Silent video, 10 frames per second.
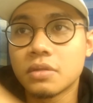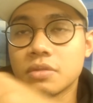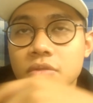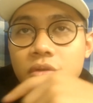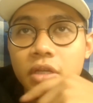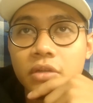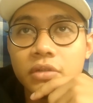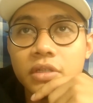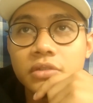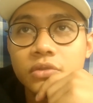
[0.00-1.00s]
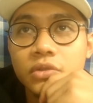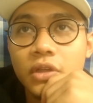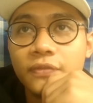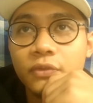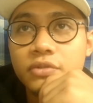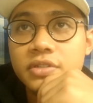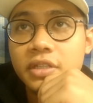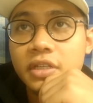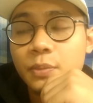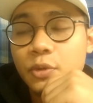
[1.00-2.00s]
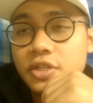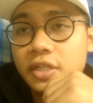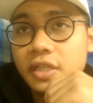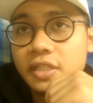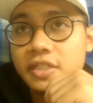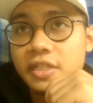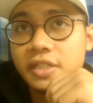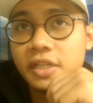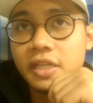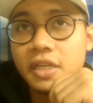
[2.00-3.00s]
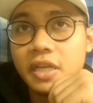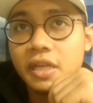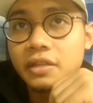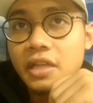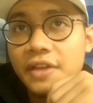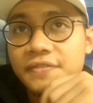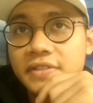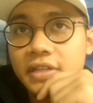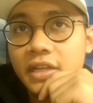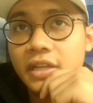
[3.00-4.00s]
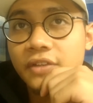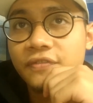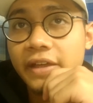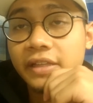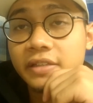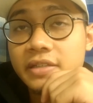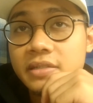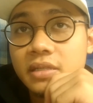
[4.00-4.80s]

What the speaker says: So in order to influencing the projectile trajectory, there have three factors.